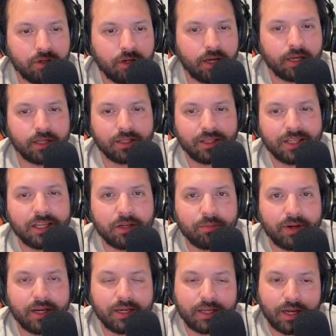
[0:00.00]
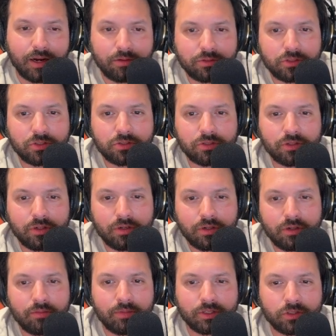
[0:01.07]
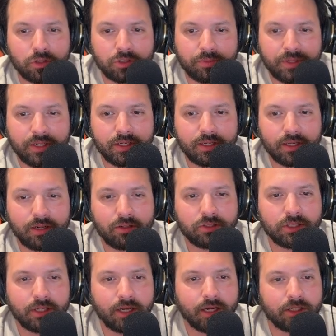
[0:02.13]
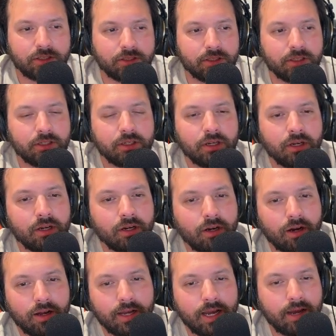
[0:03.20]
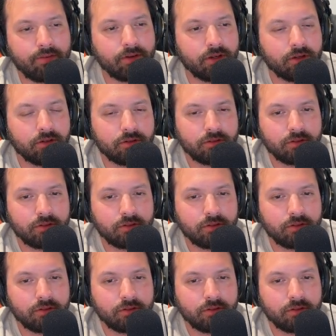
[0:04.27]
can link my accounts, my social media accounts, and actually have it